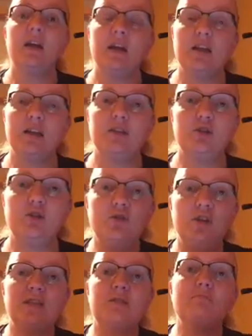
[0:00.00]
You
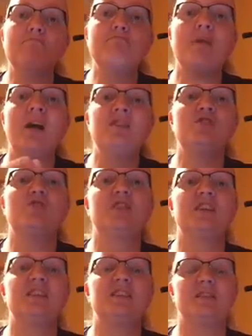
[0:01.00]
need to
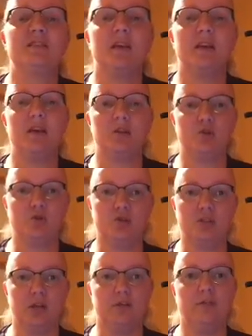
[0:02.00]
manually disconnect
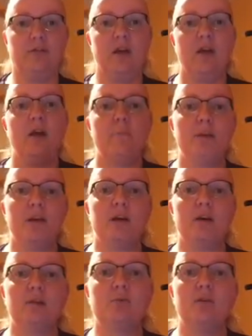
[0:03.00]
yourself.
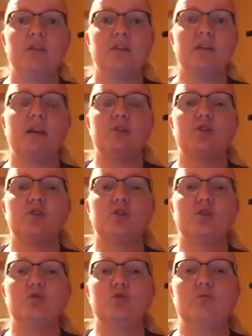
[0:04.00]
Because we're attached to
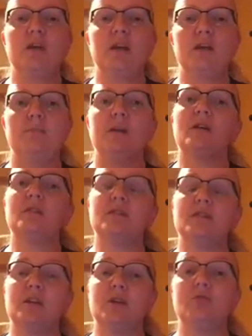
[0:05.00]
social media, because
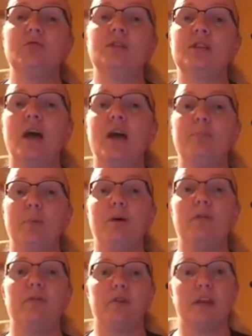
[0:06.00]
it's the only type
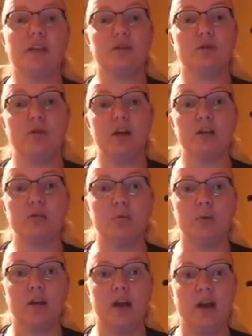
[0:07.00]
of interaction we
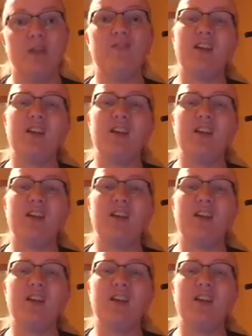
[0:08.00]
can have,